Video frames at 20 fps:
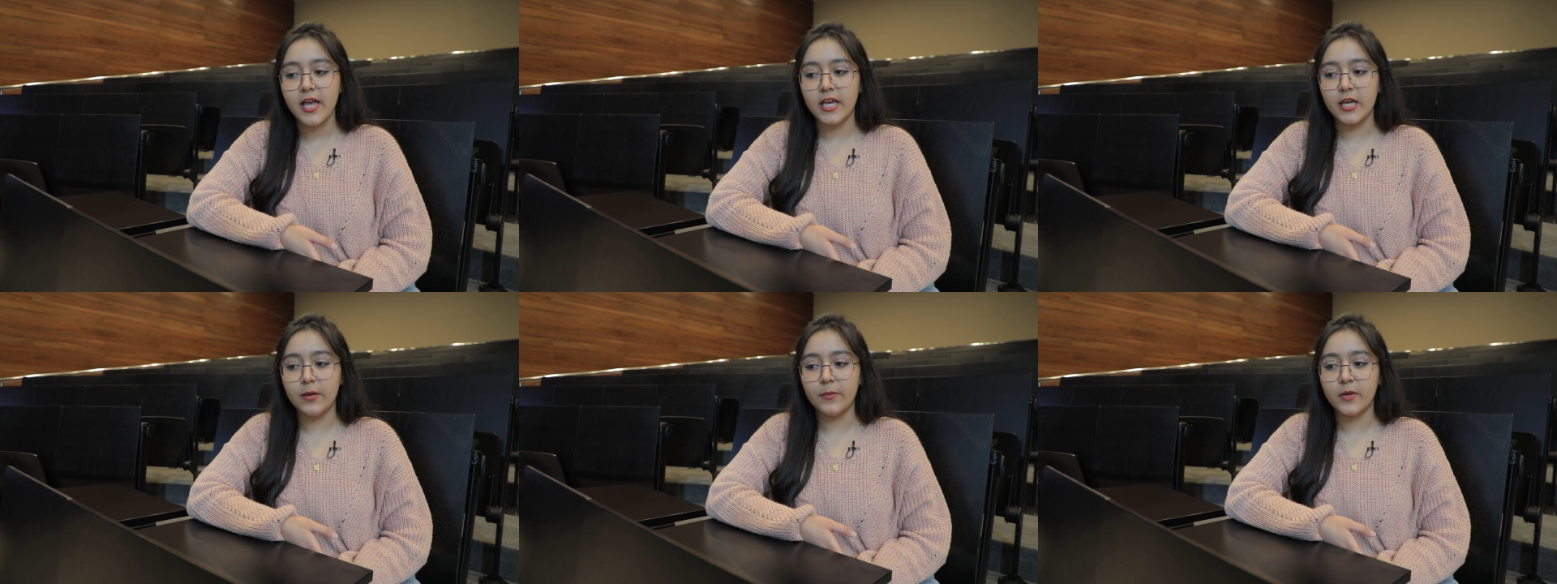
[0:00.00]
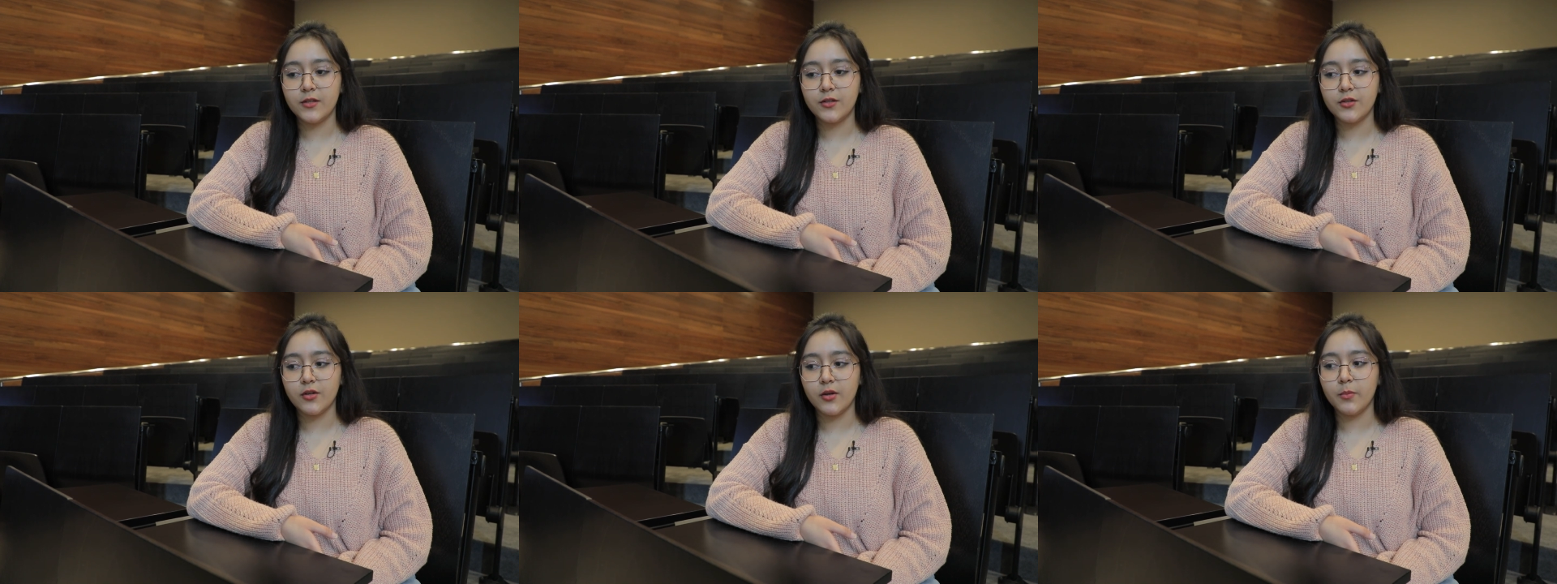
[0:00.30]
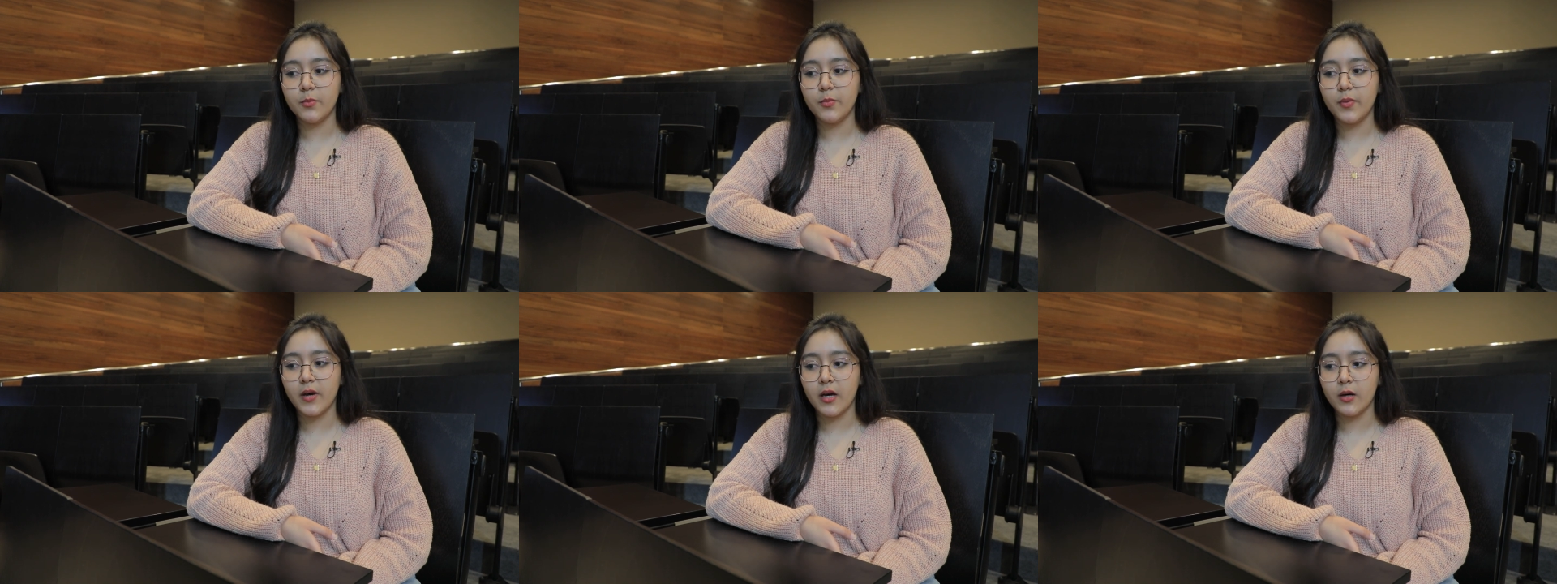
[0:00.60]
aiming to
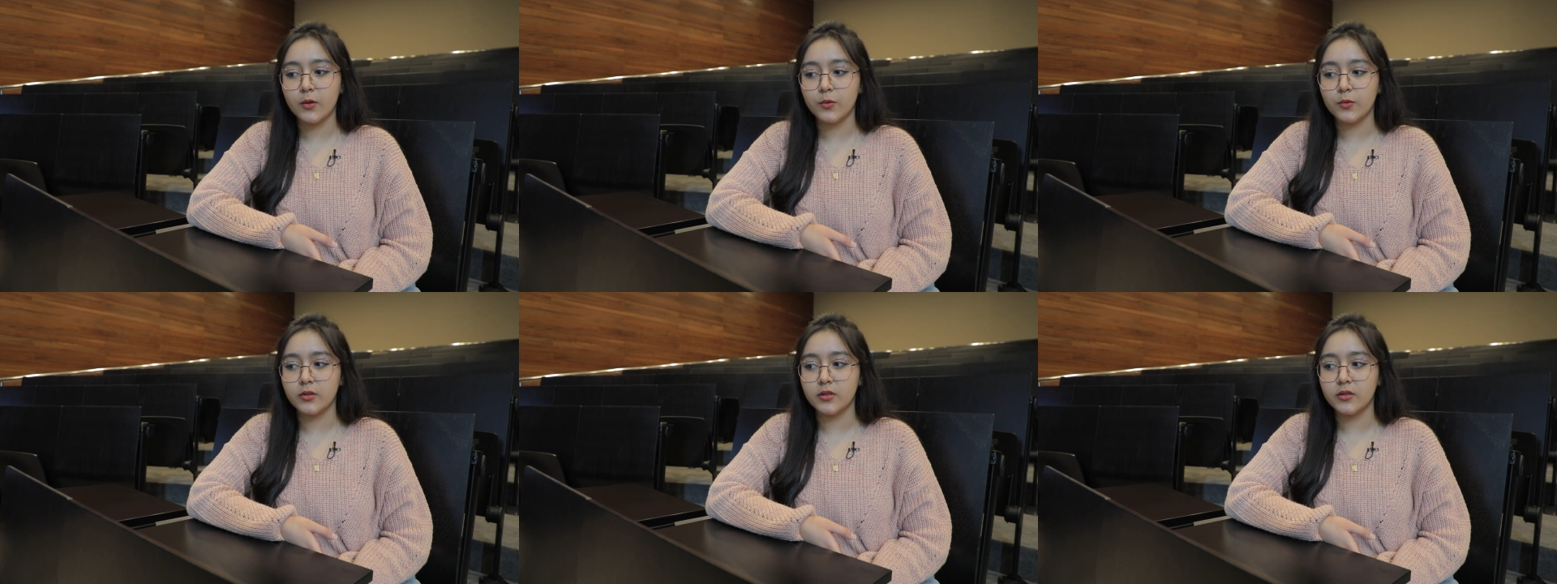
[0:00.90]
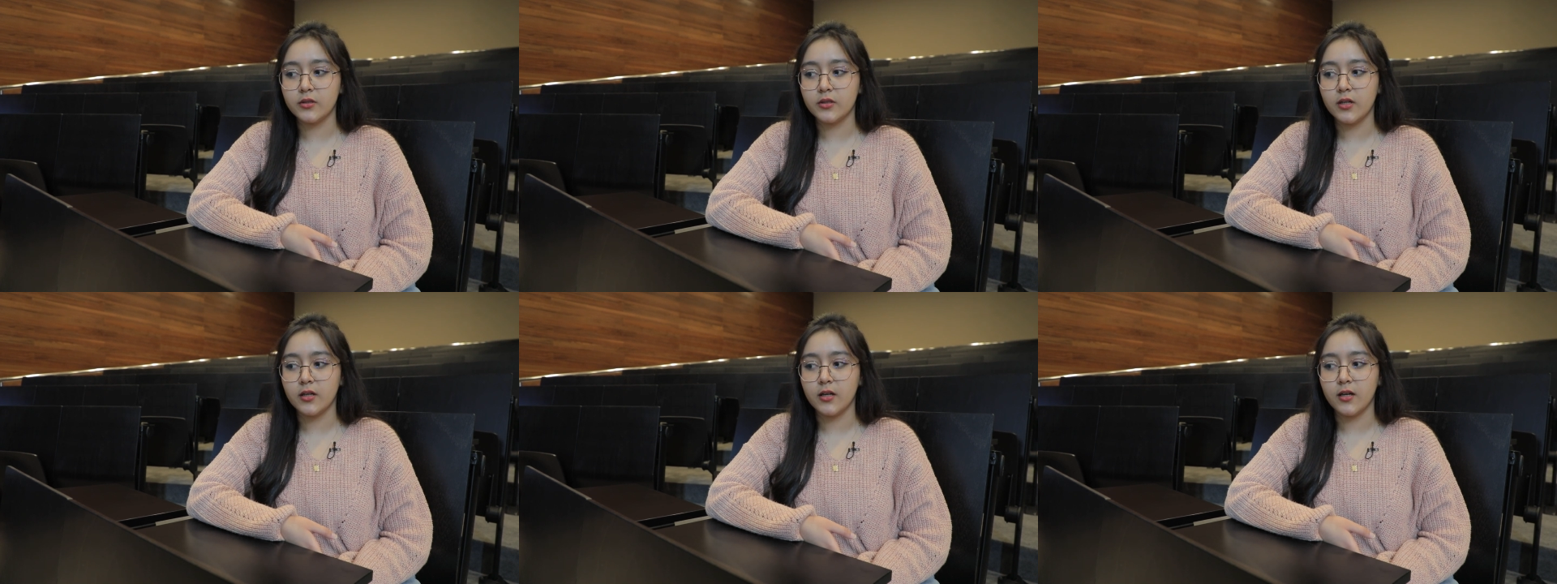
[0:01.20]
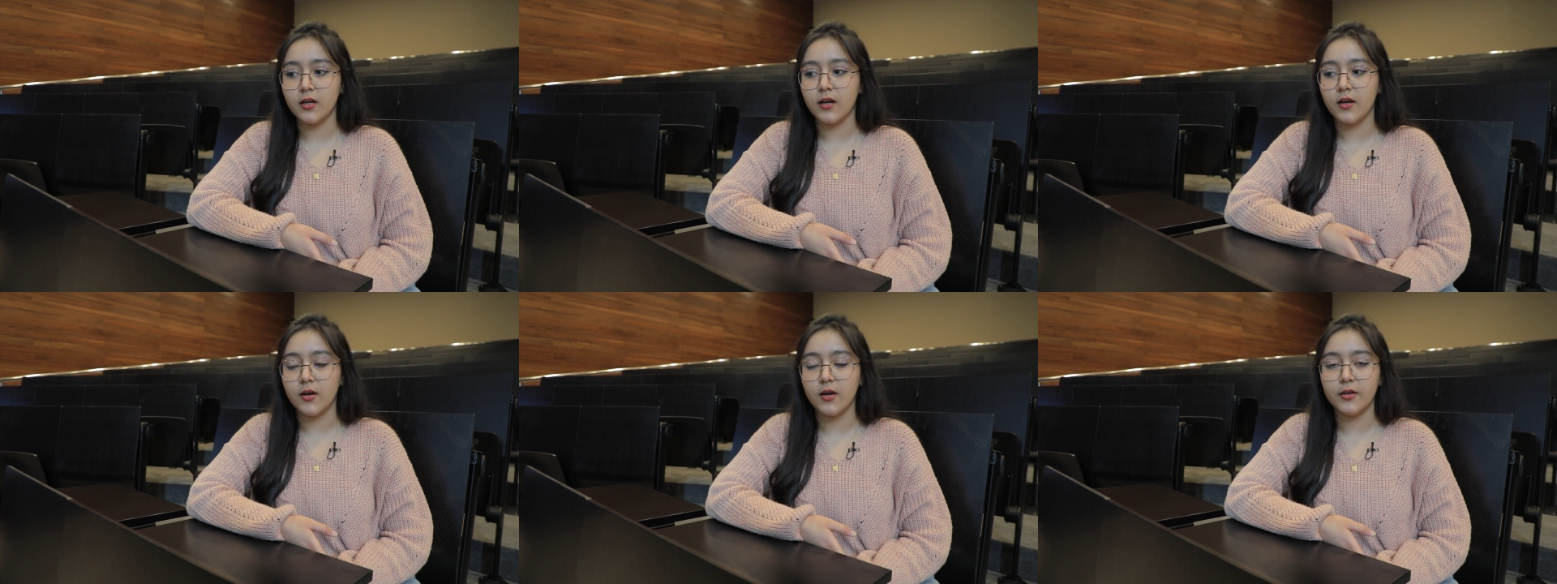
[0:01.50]
empower
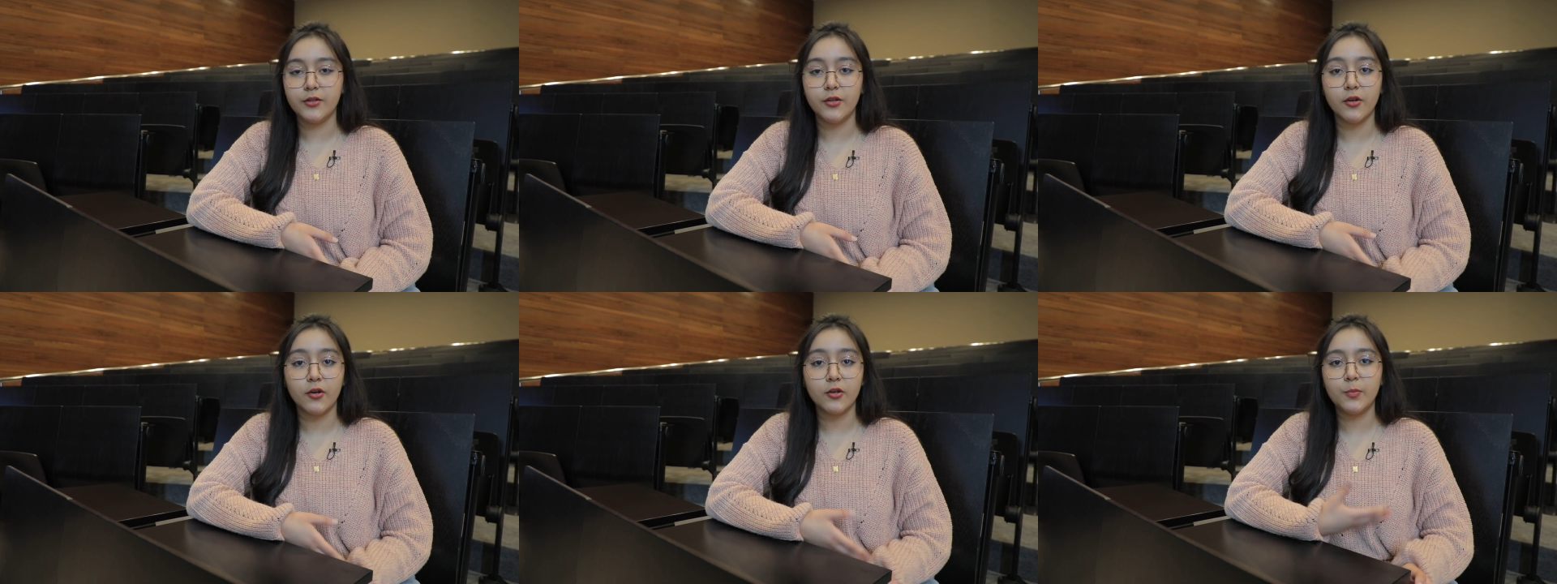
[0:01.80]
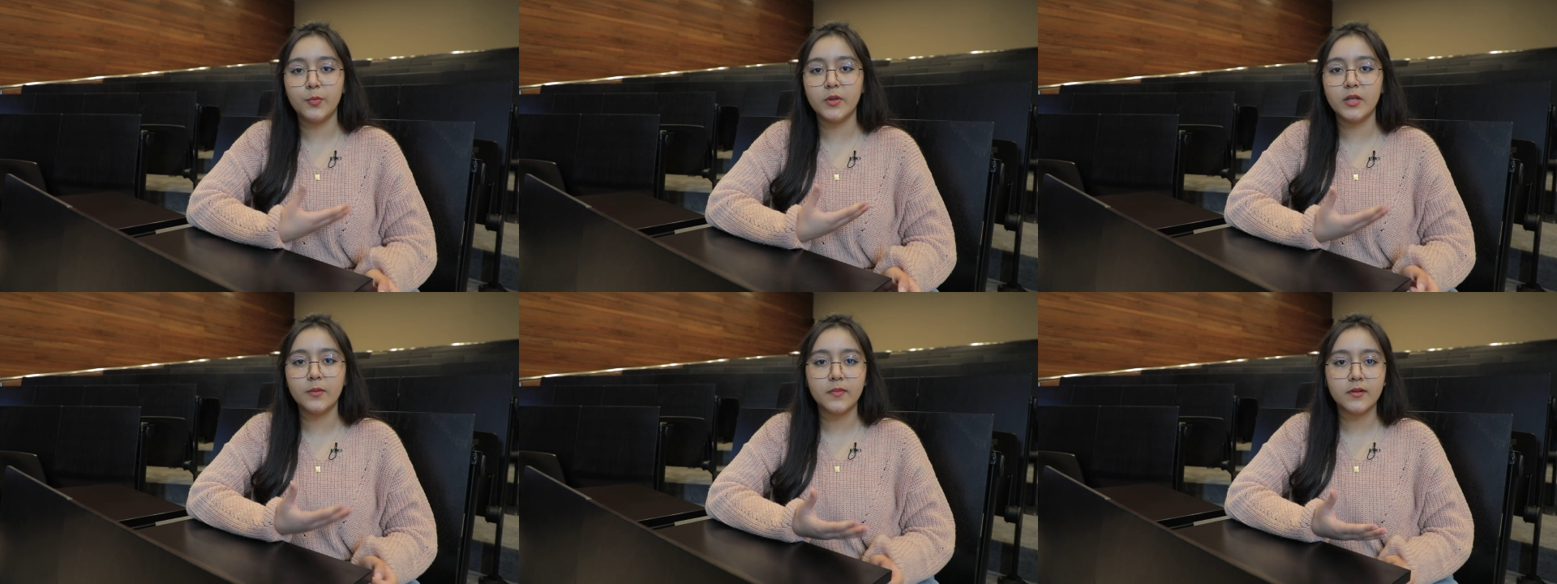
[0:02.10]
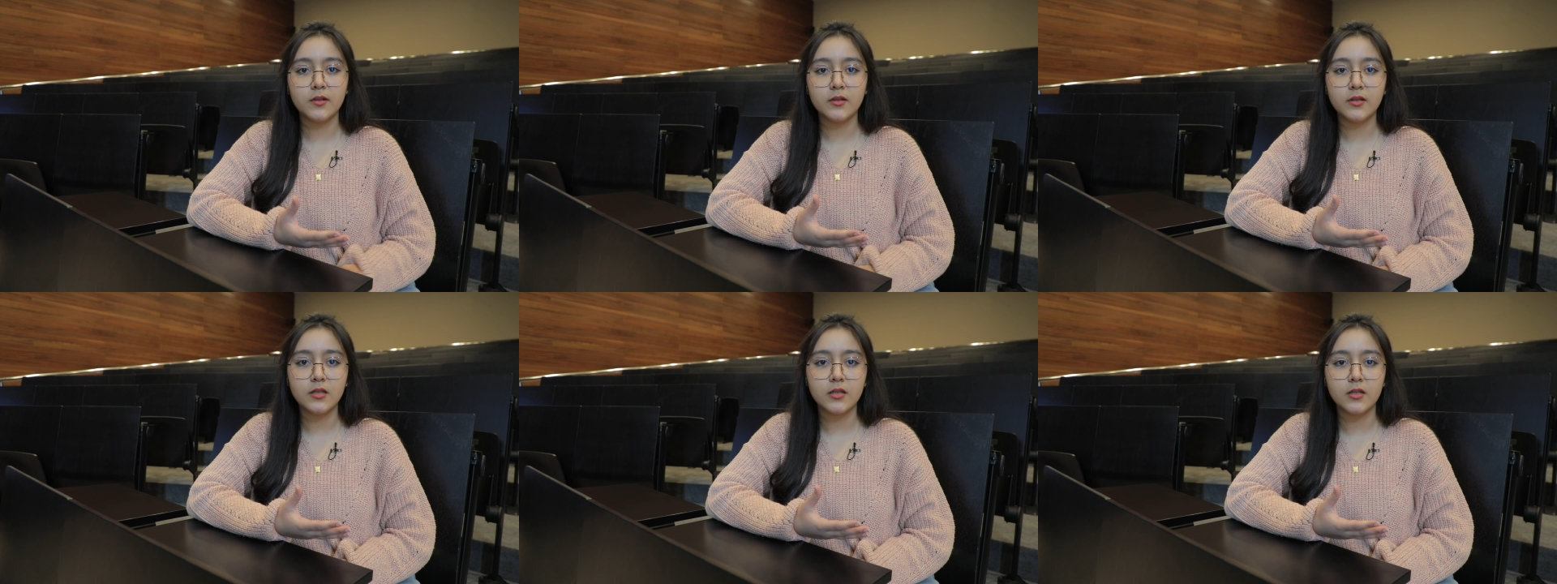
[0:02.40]
young
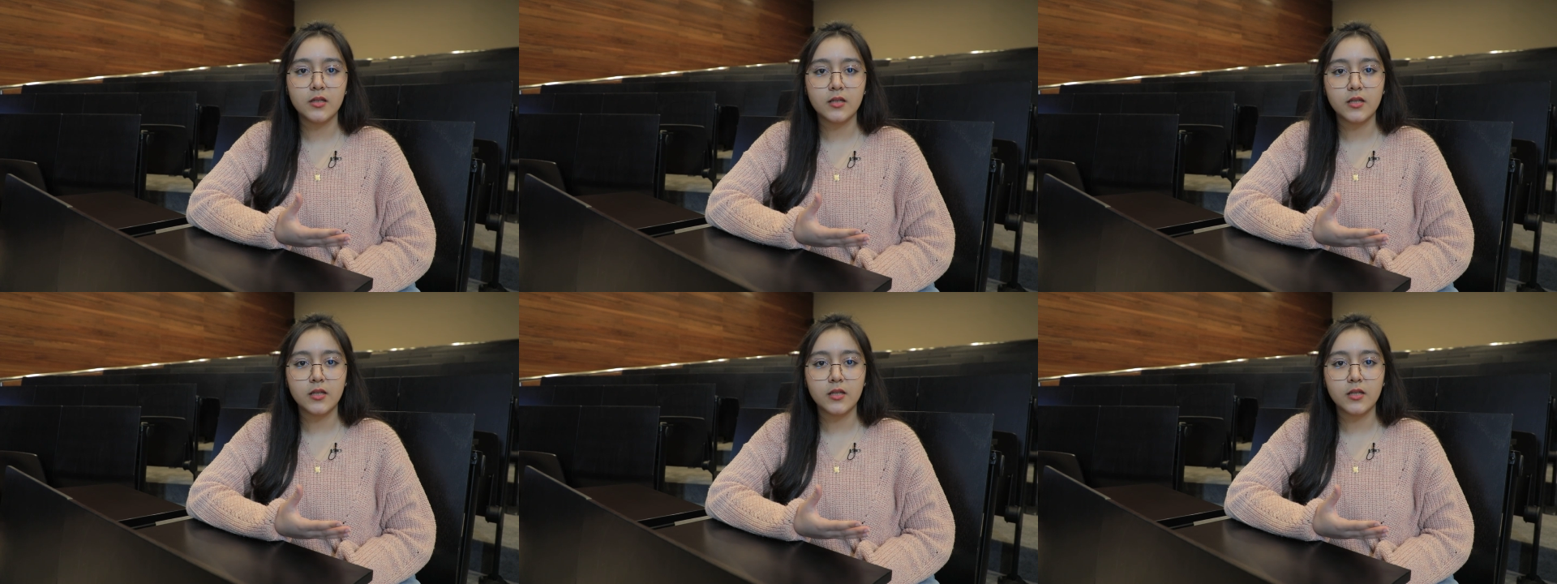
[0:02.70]
people,